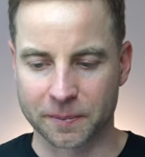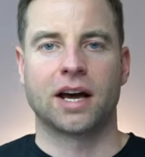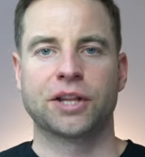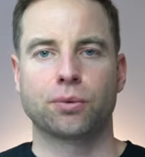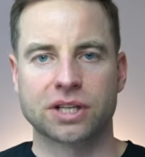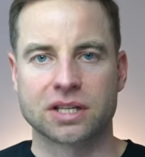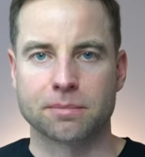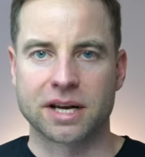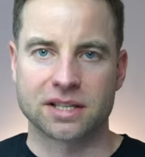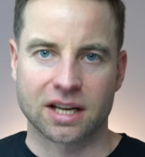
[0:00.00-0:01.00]
And what is
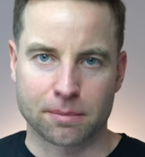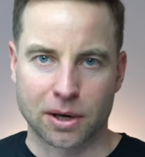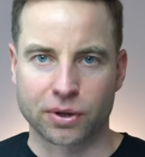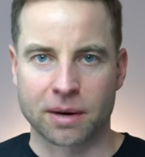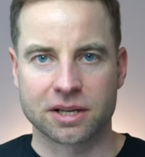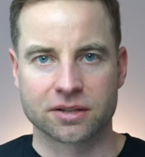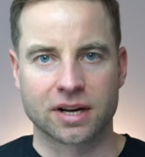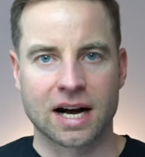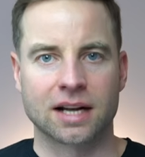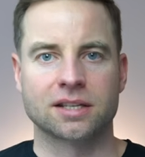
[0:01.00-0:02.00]
amazing about Amazon
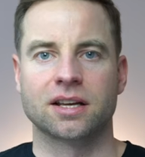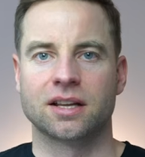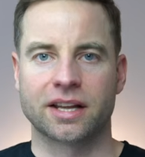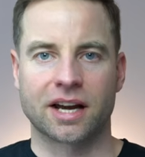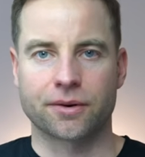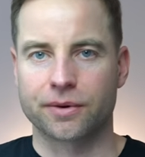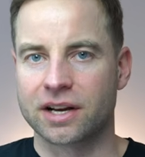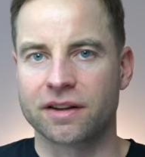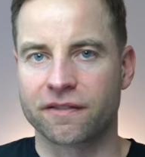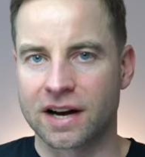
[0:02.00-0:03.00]
ads, they are
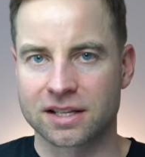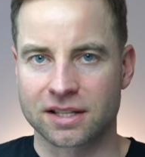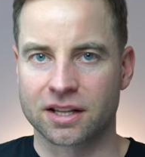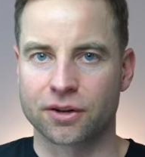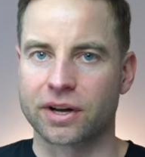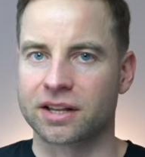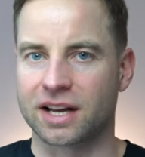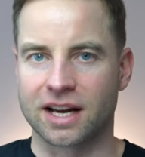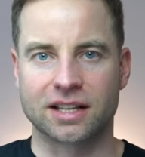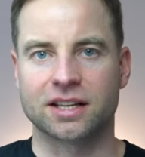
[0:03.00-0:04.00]
really fast and you can
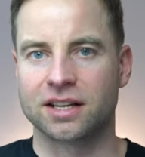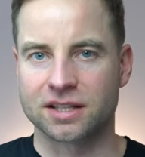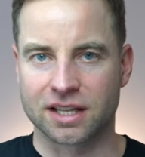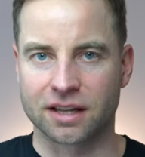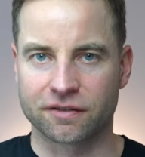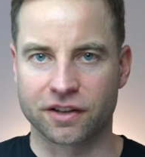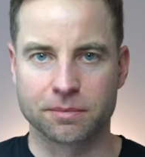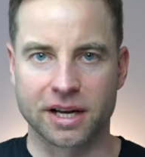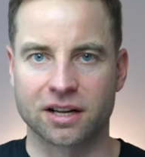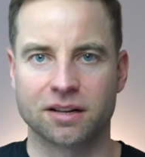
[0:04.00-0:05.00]
get instant
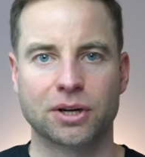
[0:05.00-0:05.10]
feedback.